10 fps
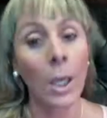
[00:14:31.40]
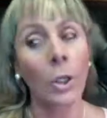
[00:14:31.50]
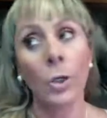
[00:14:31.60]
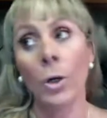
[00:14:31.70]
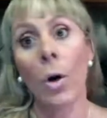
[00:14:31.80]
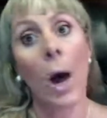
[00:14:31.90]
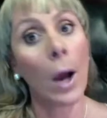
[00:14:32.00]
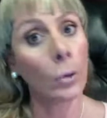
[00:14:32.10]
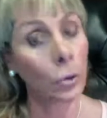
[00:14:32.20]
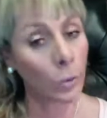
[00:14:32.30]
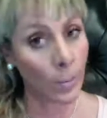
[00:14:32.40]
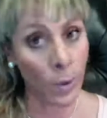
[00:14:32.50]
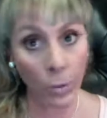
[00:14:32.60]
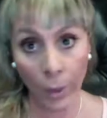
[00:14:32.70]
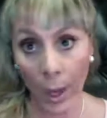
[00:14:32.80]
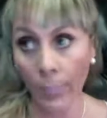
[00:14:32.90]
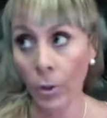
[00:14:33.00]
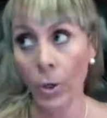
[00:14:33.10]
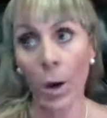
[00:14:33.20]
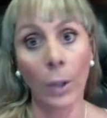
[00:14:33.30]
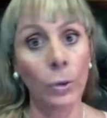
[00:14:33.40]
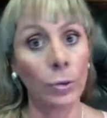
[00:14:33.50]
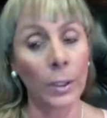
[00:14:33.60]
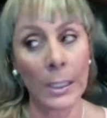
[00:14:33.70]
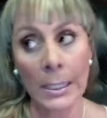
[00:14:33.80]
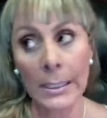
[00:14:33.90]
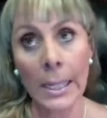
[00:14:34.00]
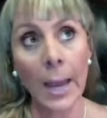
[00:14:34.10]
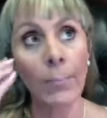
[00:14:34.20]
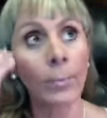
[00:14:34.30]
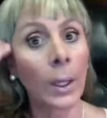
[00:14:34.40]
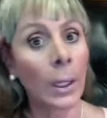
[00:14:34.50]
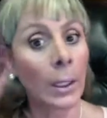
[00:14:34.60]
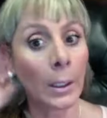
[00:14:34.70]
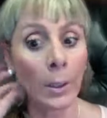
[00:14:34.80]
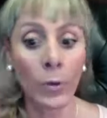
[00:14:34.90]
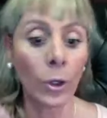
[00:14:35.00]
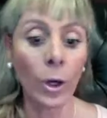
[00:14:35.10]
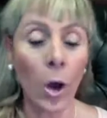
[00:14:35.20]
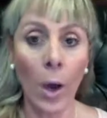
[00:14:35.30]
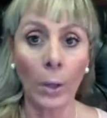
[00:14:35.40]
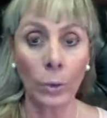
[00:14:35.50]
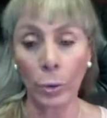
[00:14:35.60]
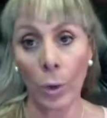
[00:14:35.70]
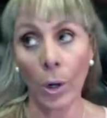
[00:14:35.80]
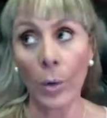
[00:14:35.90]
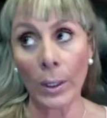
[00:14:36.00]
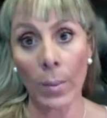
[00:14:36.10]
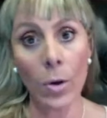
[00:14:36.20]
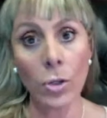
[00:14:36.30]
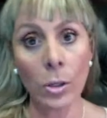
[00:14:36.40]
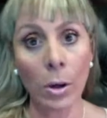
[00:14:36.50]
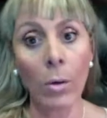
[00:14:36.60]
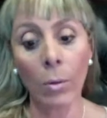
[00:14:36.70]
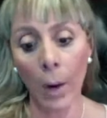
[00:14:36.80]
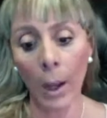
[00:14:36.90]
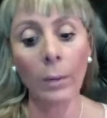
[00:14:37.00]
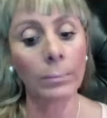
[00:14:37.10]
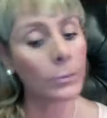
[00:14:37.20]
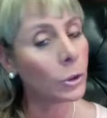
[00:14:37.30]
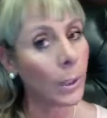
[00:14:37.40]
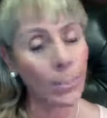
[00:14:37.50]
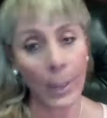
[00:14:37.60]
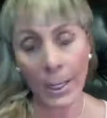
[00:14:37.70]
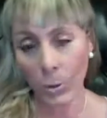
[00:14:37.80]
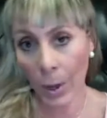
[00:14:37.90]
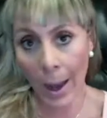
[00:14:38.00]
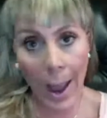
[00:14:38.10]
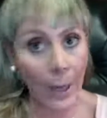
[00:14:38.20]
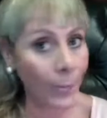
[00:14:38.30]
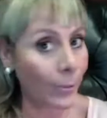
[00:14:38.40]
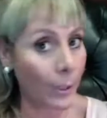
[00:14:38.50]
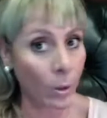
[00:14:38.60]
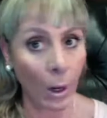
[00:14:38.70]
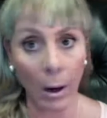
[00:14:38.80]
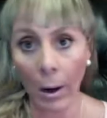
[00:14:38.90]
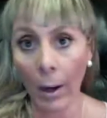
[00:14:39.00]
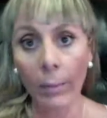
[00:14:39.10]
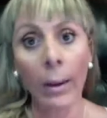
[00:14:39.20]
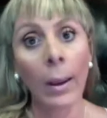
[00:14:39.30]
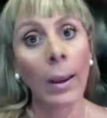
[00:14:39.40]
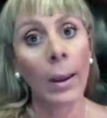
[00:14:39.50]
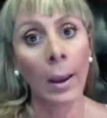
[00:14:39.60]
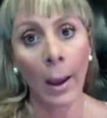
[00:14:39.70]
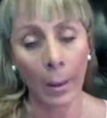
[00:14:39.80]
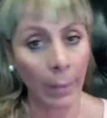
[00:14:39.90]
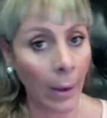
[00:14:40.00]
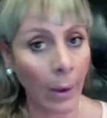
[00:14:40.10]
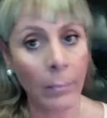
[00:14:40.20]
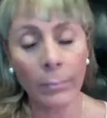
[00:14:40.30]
You know how to remove them. You know how to release them. If you don't know how to work with emotion code, well, you can place one hand over your heart and then